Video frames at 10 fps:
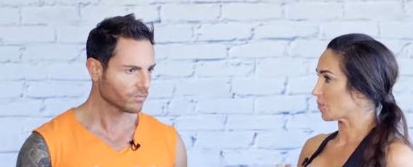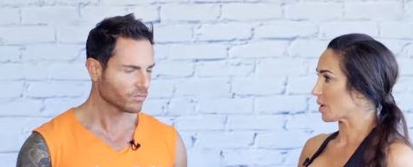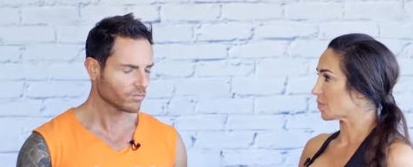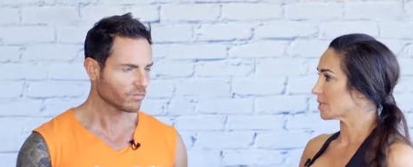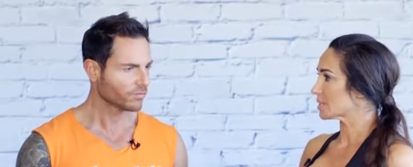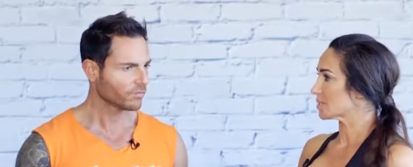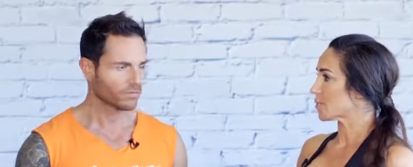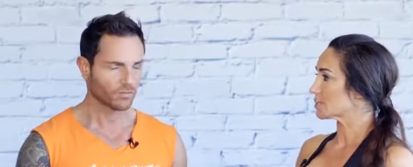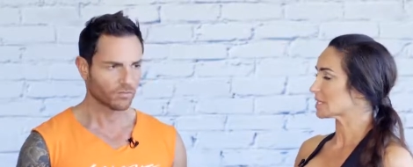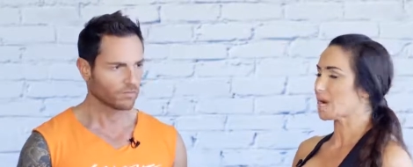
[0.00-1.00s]
Speaker 1: What was the
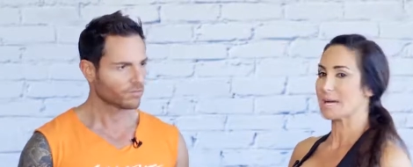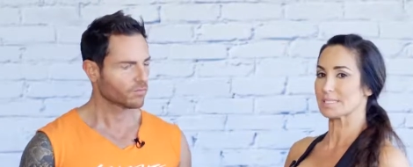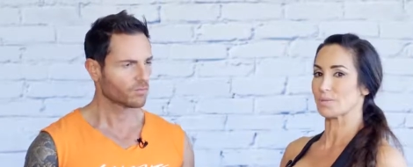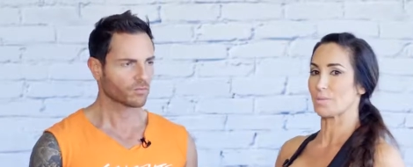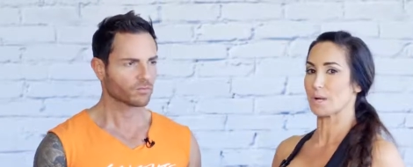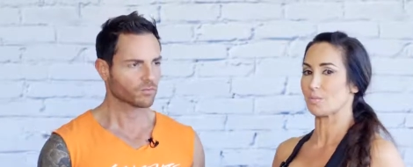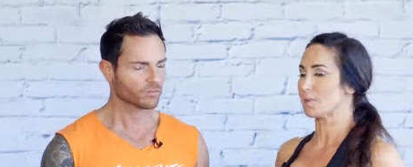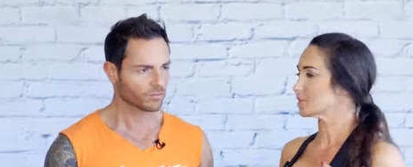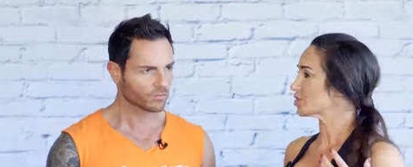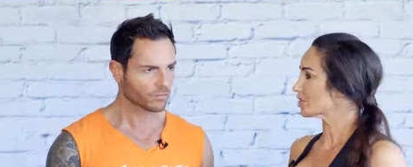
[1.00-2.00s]
pros and cons, and,
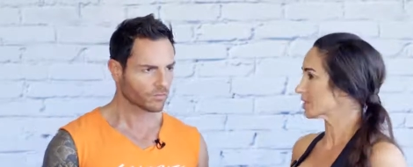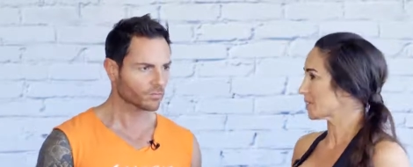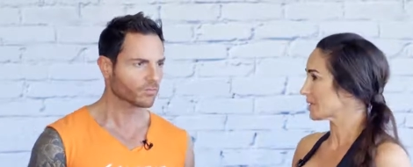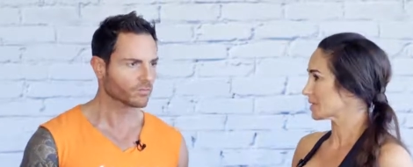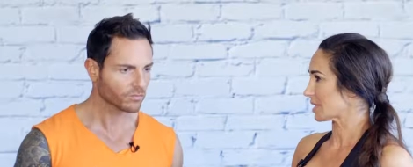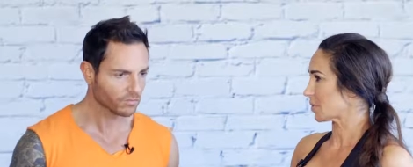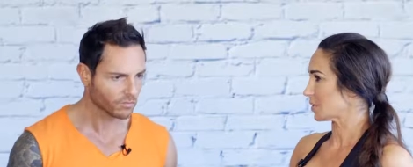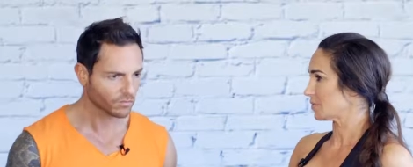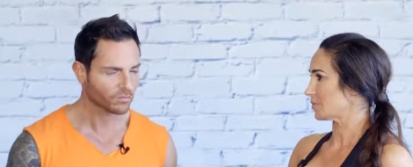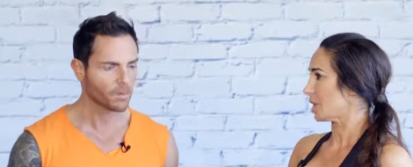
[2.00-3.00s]
and what's your experience on that?
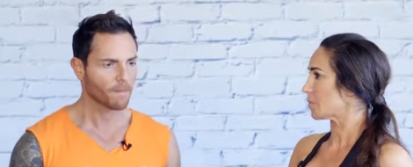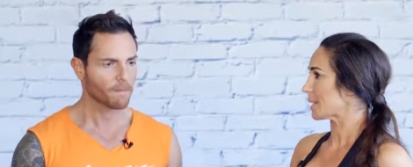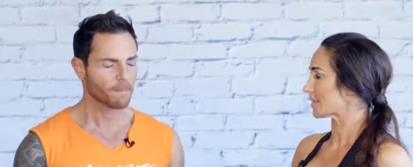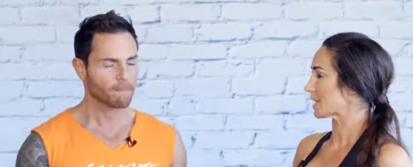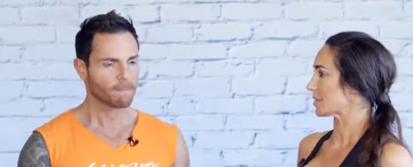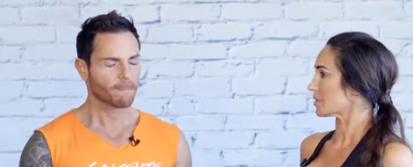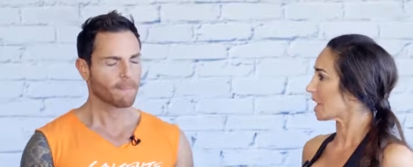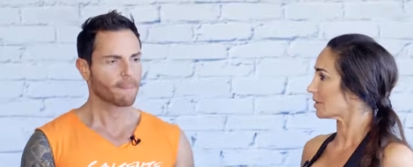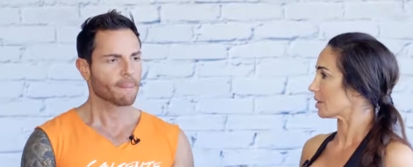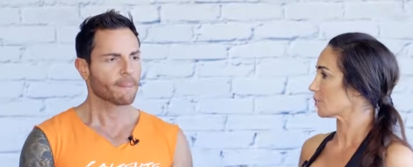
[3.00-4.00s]
What do you know about that or
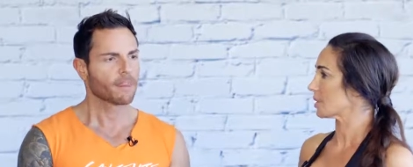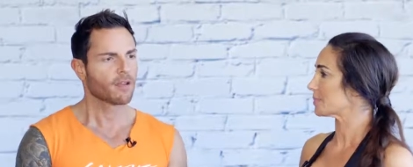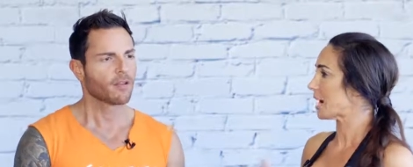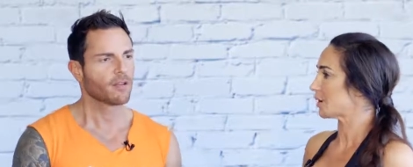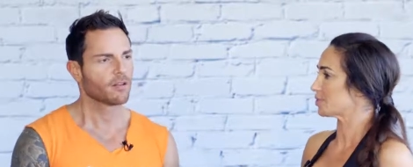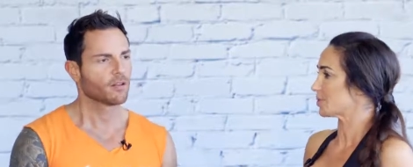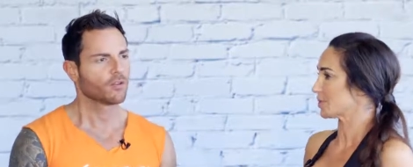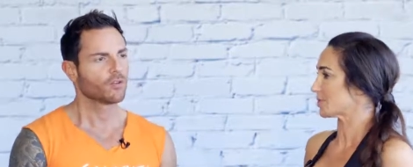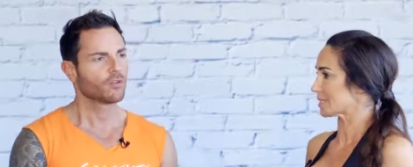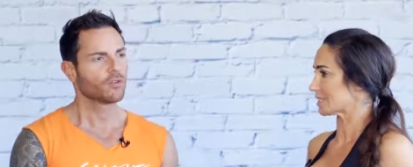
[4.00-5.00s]
not know? What helped you
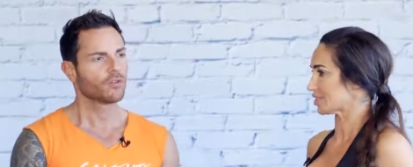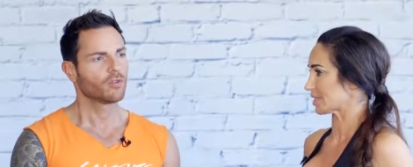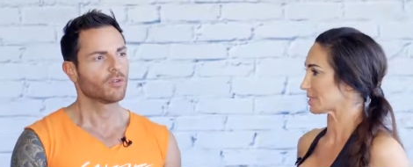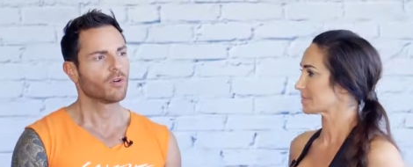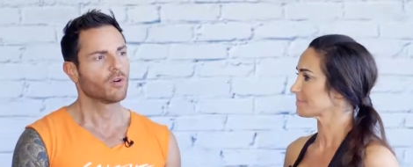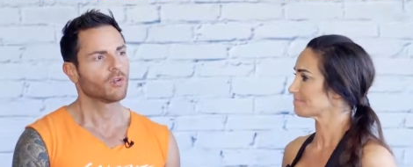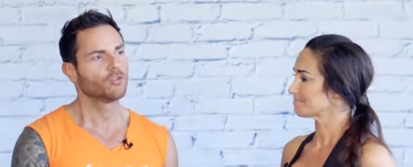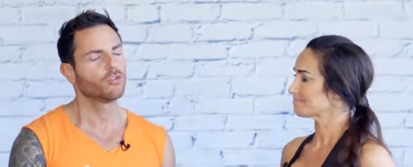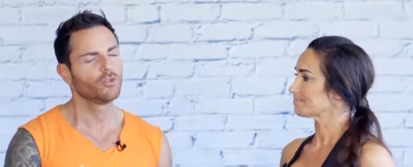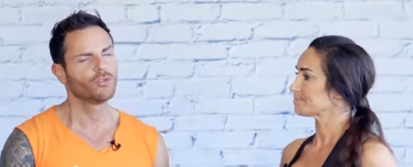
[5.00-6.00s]
with your decision?
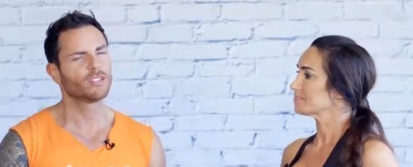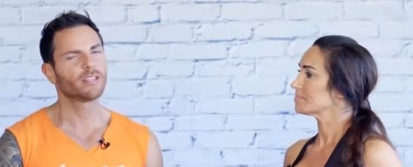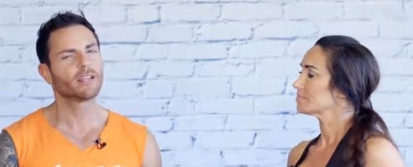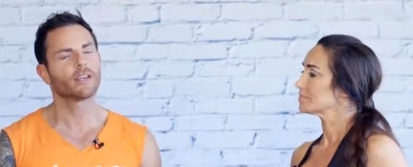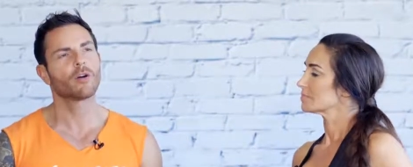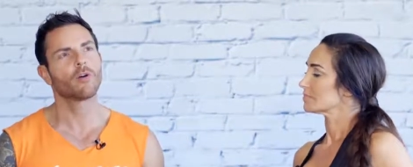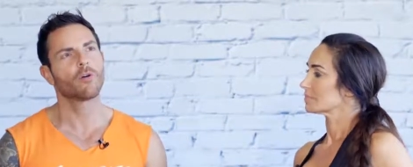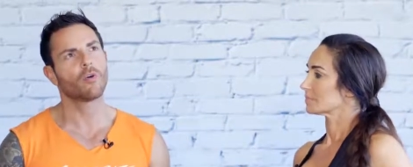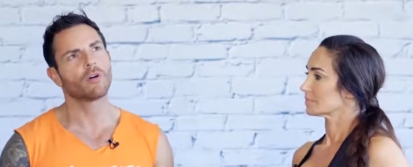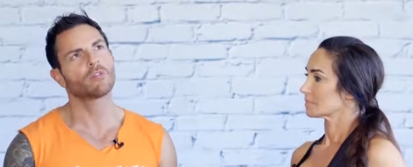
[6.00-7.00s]
Speaker 2: Losing
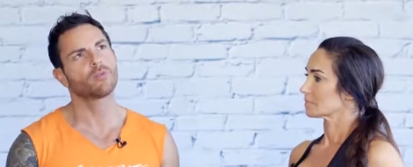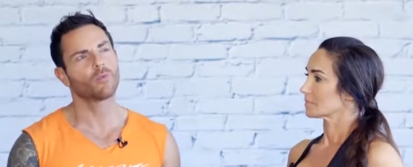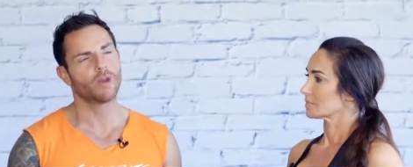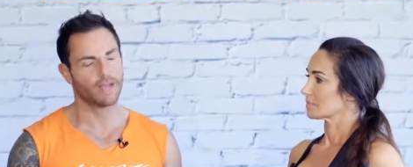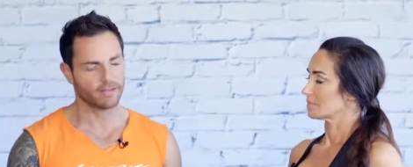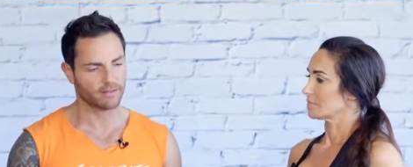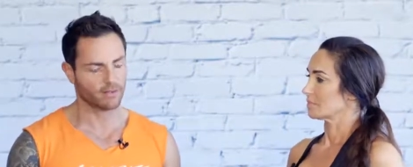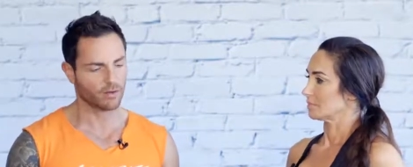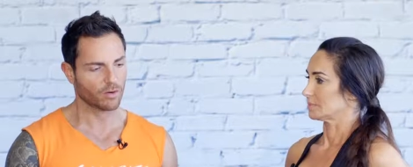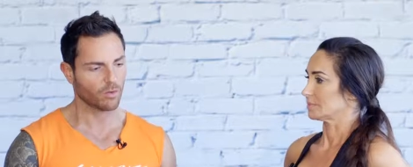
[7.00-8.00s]
all the
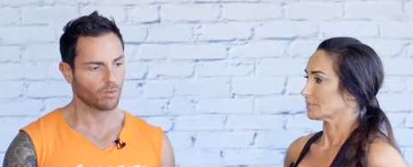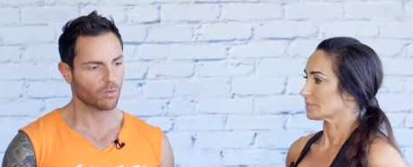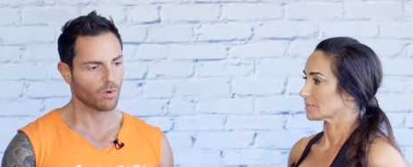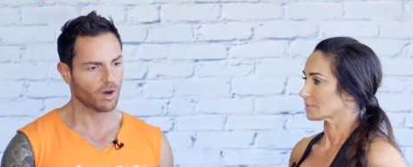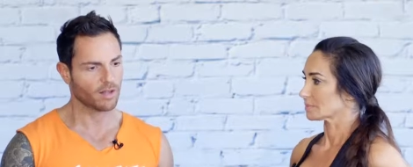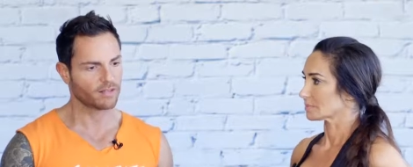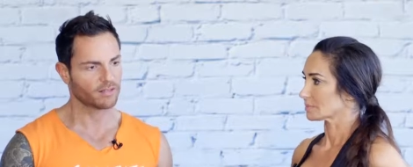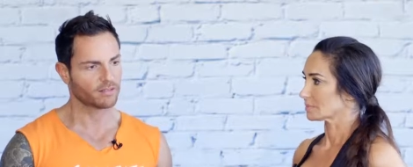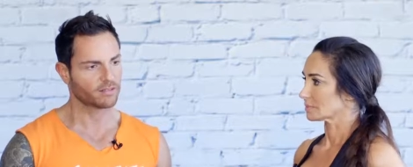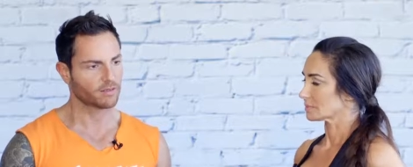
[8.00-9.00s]
weight
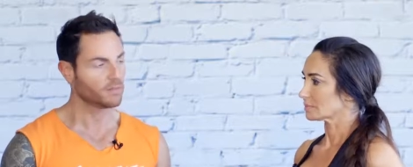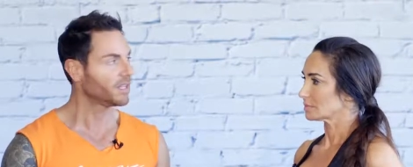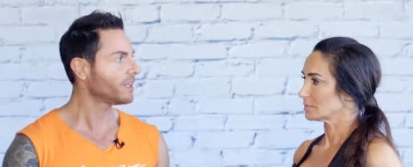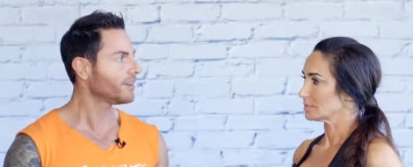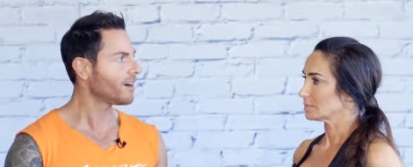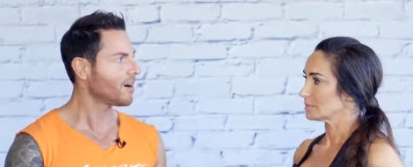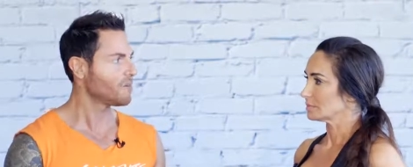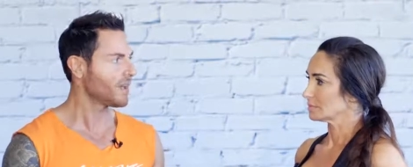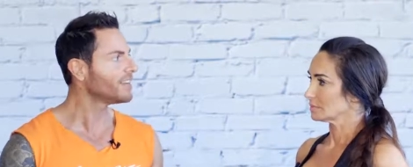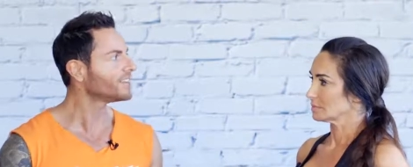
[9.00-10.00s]
was, to me,
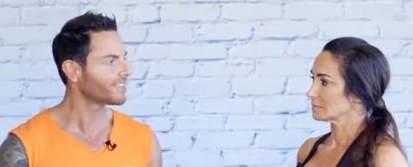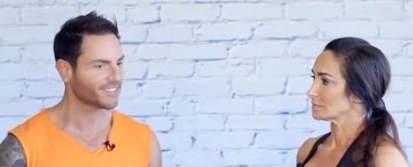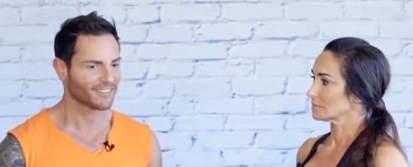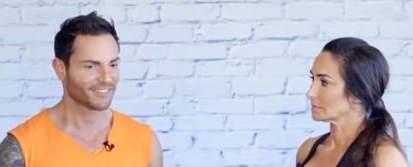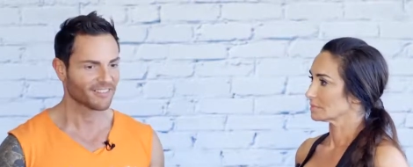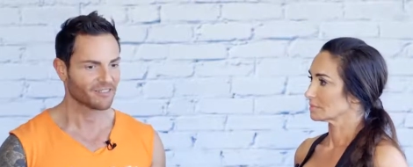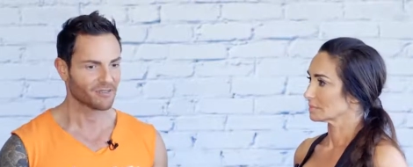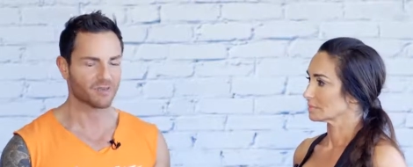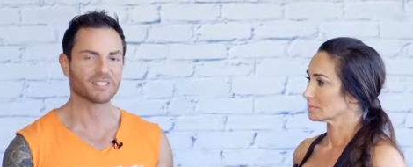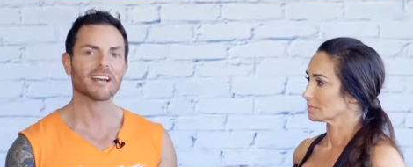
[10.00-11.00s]
amazing
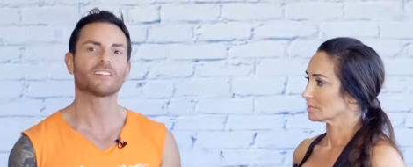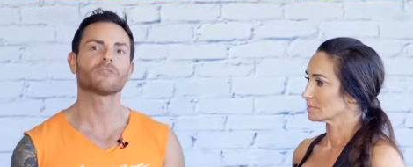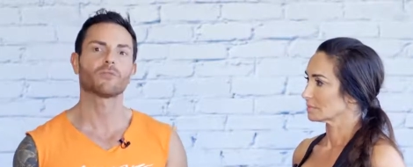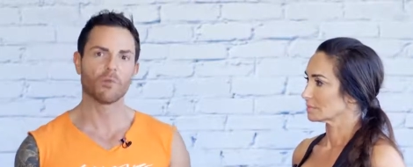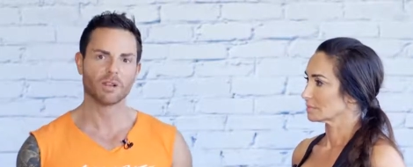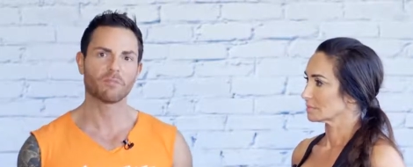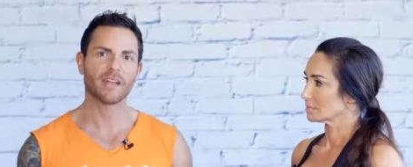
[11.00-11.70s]
from a size 40